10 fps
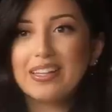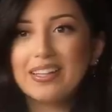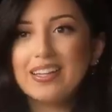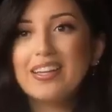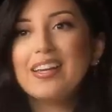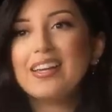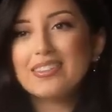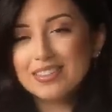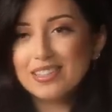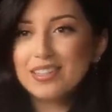think
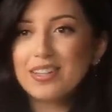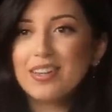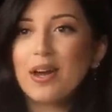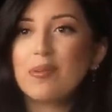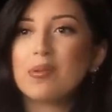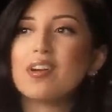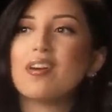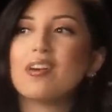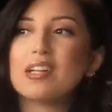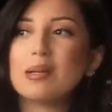it's good that we're
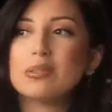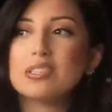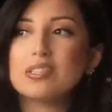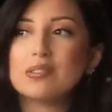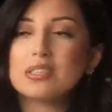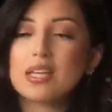all able to go